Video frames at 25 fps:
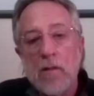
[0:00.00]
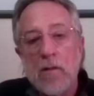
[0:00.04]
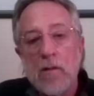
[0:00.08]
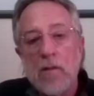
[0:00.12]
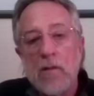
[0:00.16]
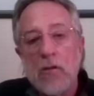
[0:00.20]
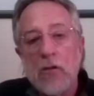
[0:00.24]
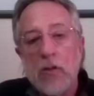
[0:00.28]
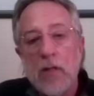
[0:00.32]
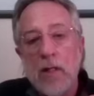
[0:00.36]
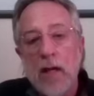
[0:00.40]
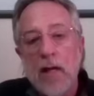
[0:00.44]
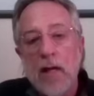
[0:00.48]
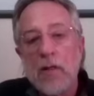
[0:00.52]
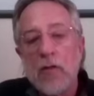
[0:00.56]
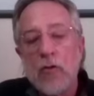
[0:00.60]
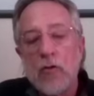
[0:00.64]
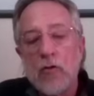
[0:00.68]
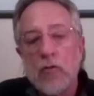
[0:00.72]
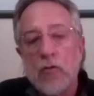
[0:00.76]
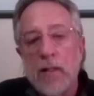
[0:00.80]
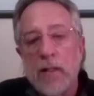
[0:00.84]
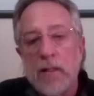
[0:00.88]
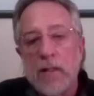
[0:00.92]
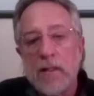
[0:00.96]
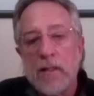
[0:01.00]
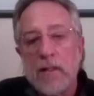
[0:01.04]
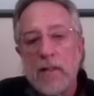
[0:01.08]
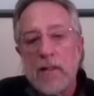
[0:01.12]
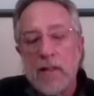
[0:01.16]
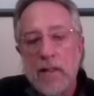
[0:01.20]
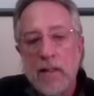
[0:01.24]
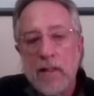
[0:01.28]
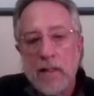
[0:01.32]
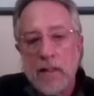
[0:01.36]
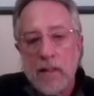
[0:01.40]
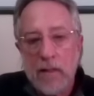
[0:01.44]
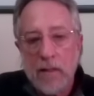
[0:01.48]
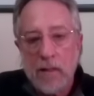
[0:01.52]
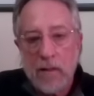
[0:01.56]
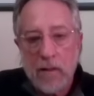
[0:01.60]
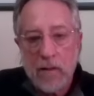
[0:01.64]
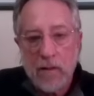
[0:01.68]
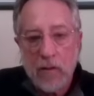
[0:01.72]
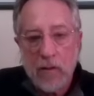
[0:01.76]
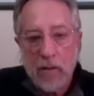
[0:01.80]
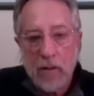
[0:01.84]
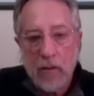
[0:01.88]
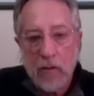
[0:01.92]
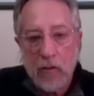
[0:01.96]
She had to transcend
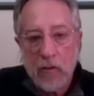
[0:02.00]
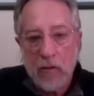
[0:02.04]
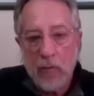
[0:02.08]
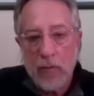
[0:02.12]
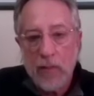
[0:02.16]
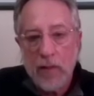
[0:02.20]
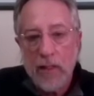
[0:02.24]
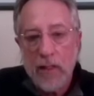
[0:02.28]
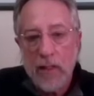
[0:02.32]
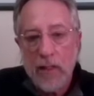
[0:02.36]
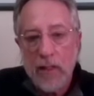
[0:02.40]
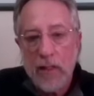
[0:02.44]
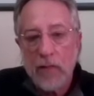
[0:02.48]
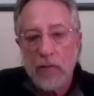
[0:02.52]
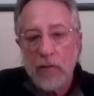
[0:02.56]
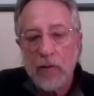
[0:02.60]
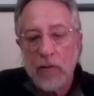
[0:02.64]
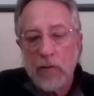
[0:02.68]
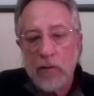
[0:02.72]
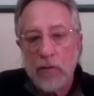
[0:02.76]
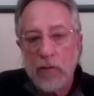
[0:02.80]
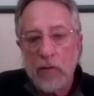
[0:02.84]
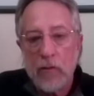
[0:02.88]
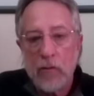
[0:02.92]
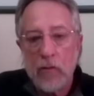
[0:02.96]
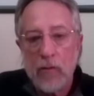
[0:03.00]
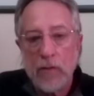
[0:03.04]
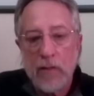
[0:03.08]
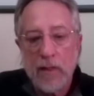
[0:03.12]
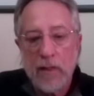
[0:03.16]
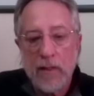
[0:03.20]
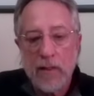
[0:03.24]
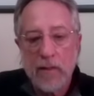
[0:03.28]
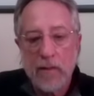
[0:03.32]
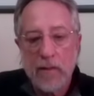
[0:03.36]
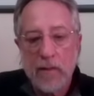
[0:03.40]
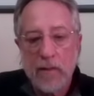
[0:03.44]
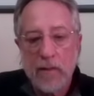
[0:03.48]
her behavior to do that.